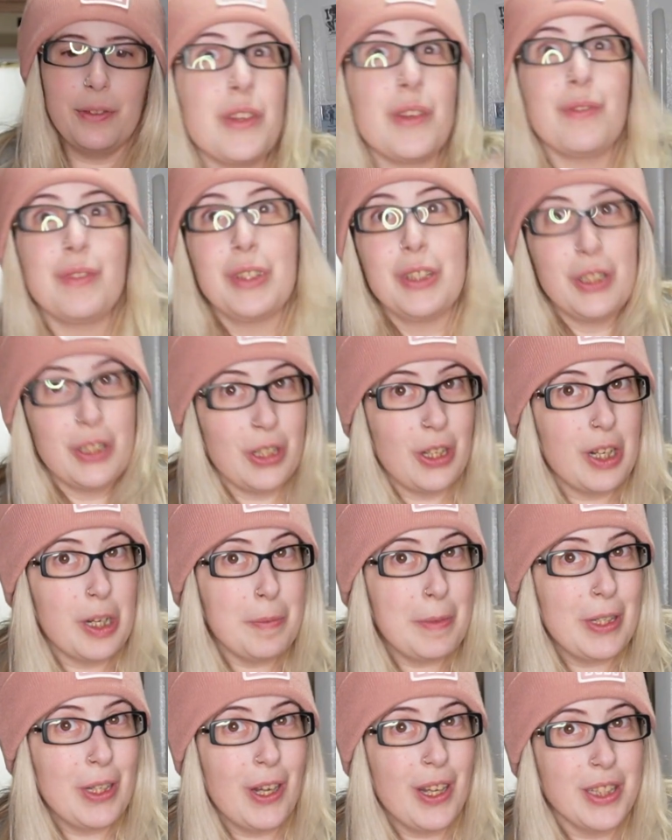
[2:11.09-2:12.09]
So I'm gonna
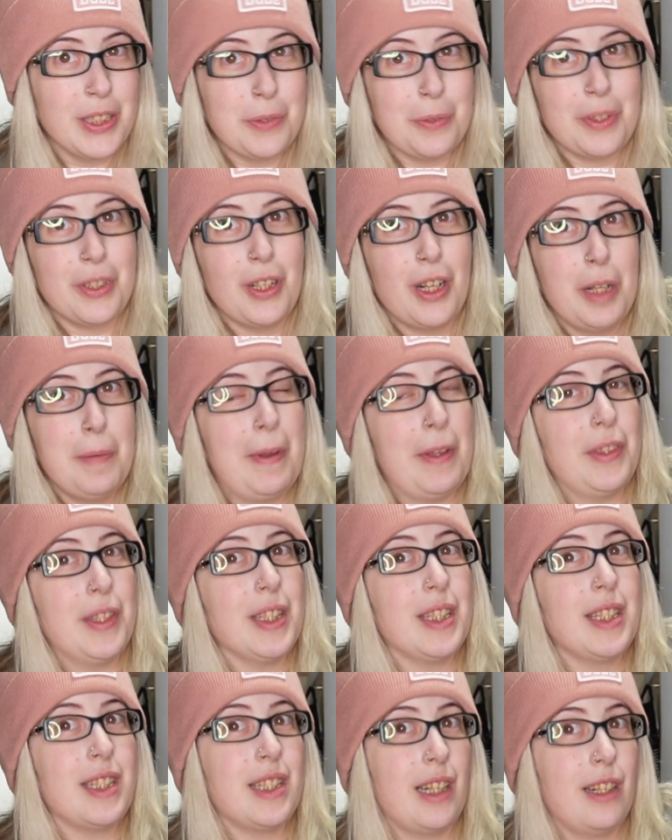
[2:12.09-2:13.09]
be honest with y'all about
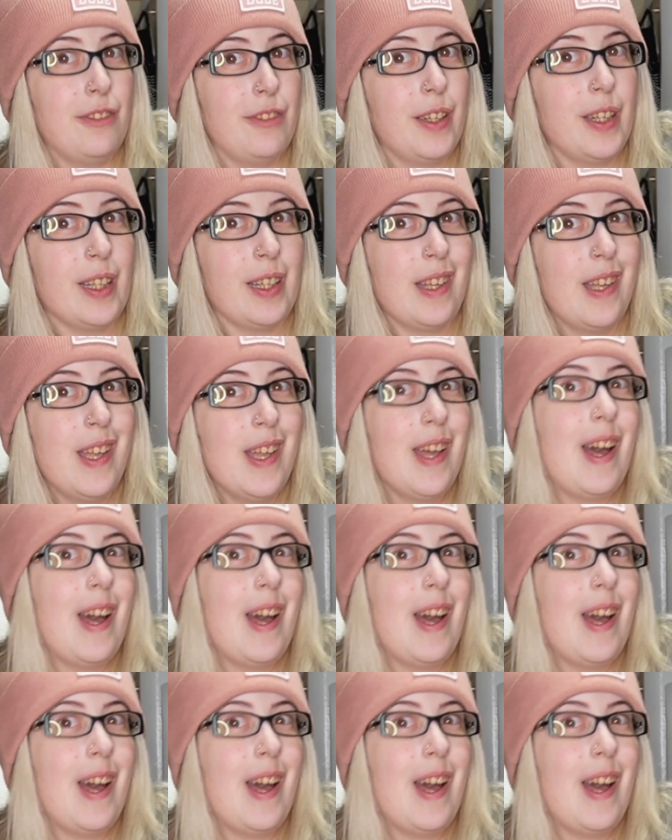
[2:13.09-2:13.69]
this stuffing.